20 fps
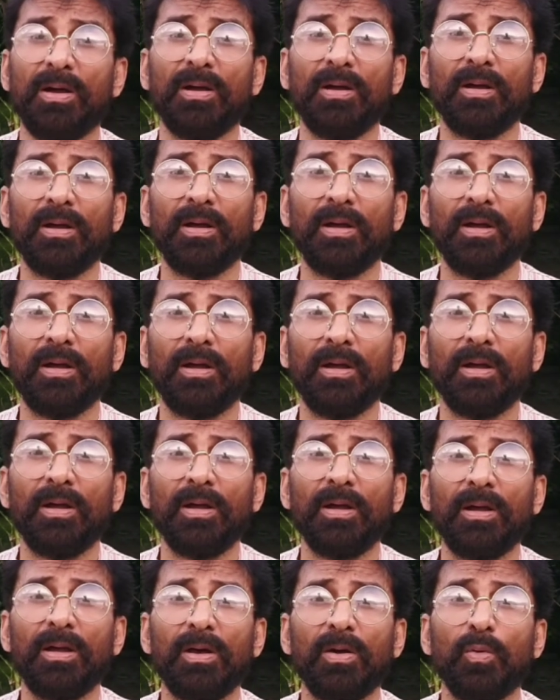
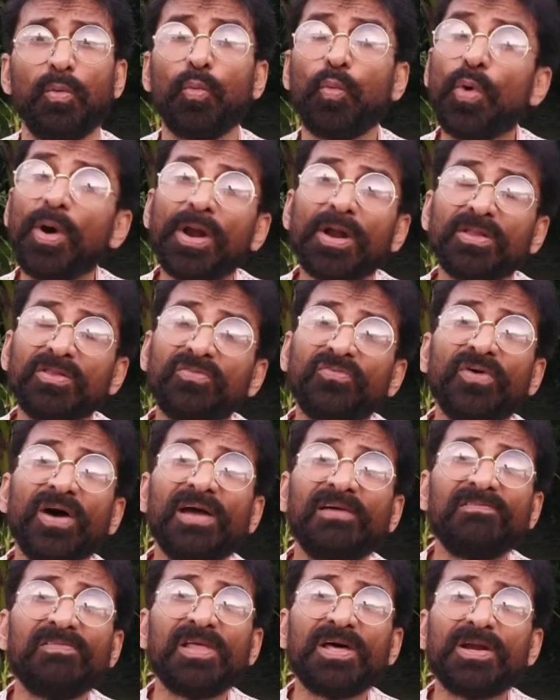What are the
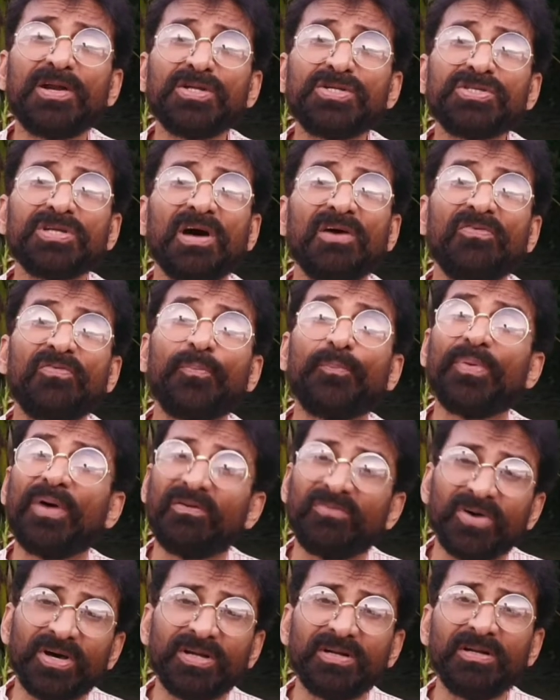5 letters of
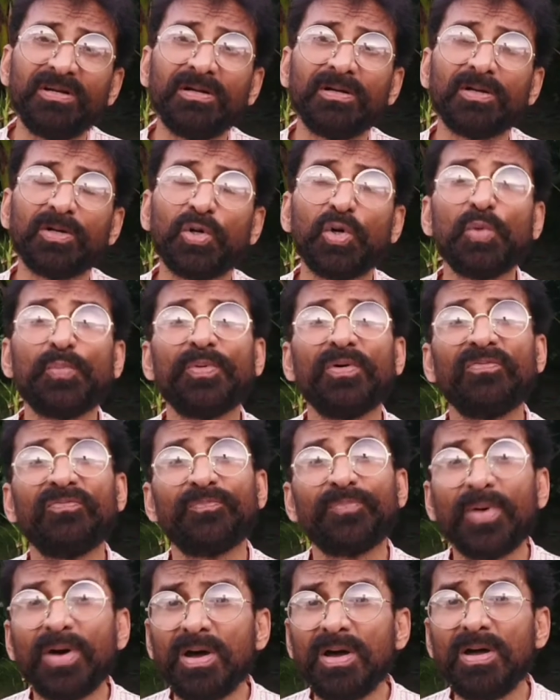pavarg? Group
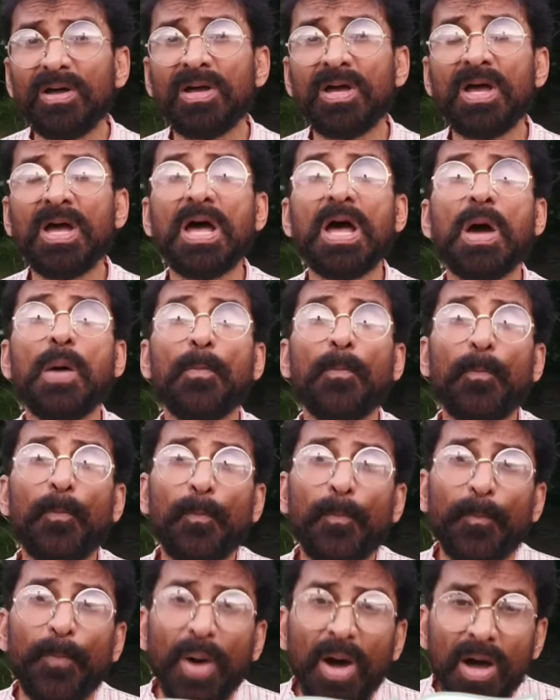of pa.
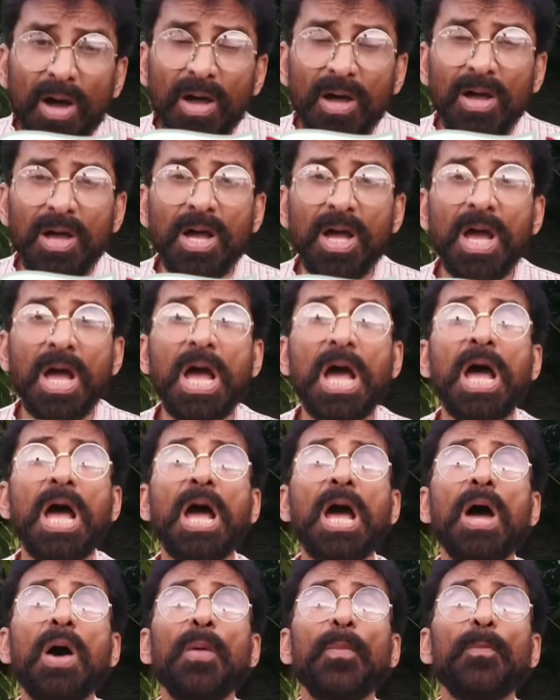Pa,
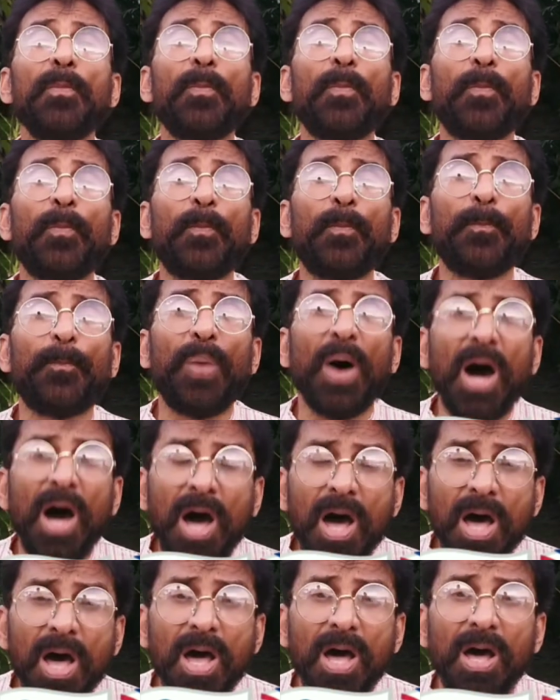
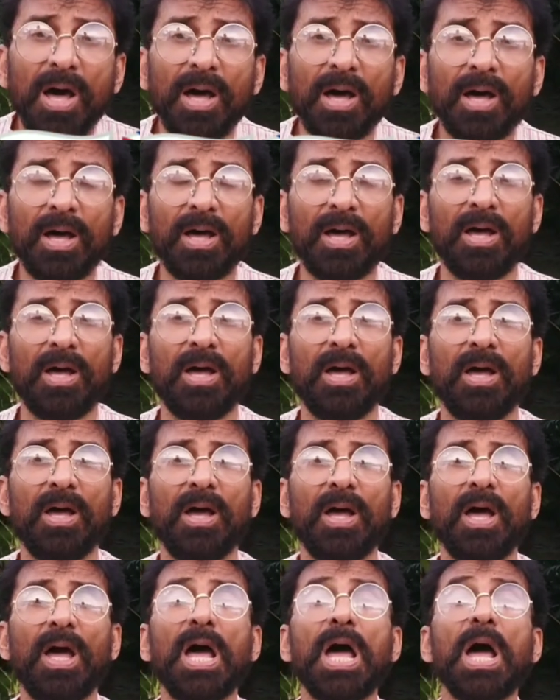pha,
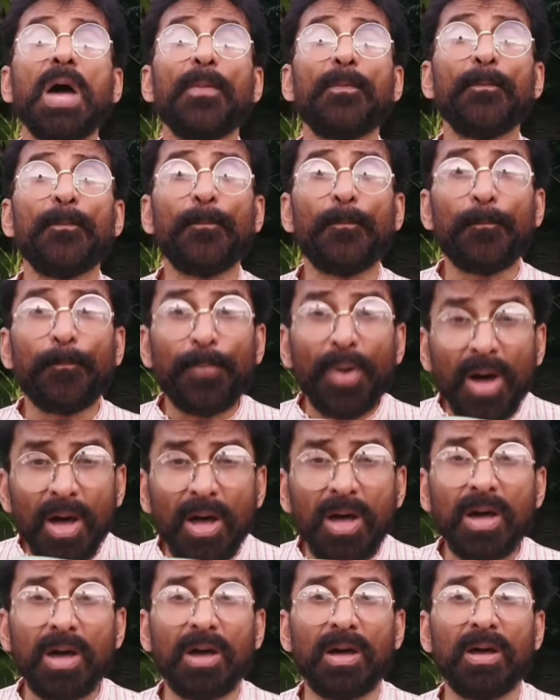
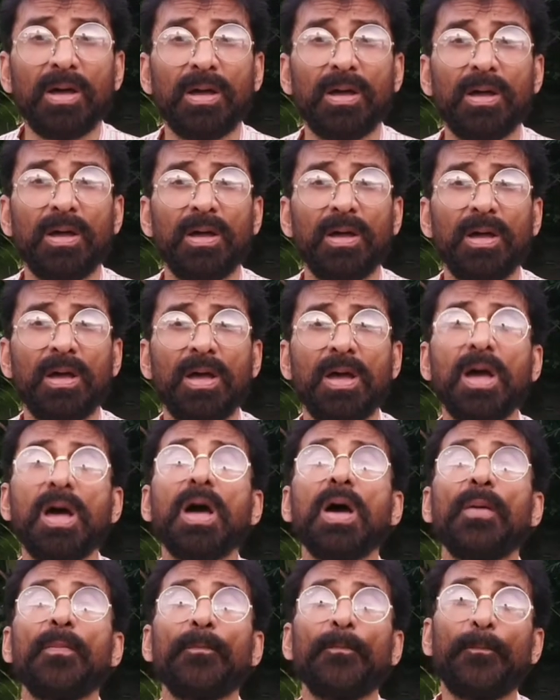ba,
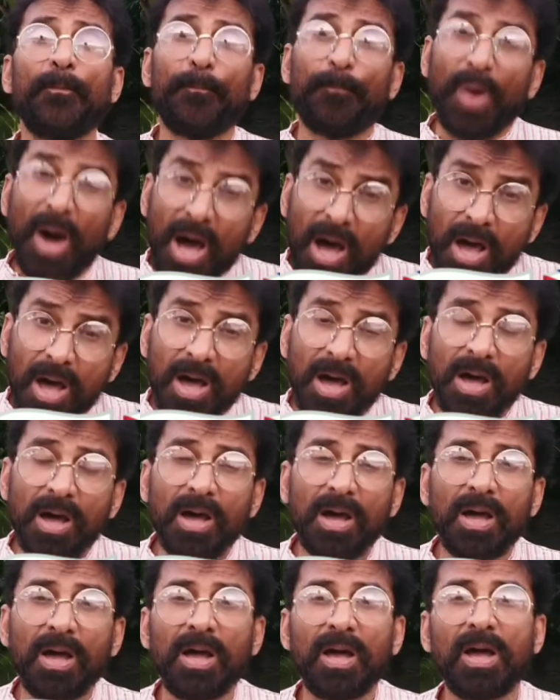bha,
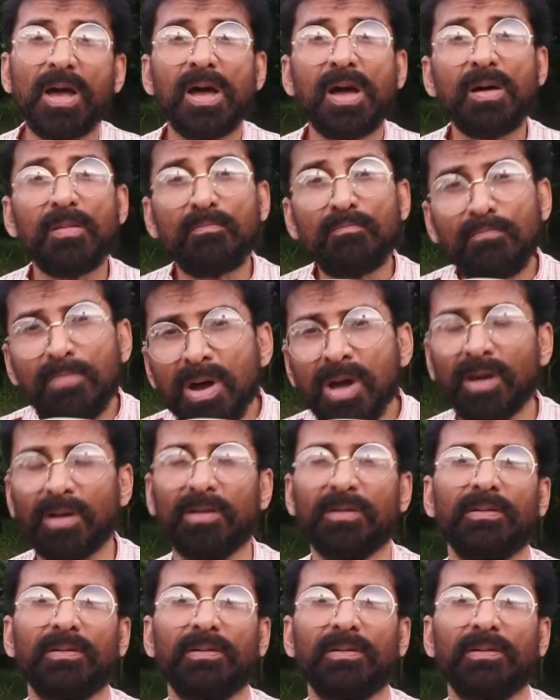ma.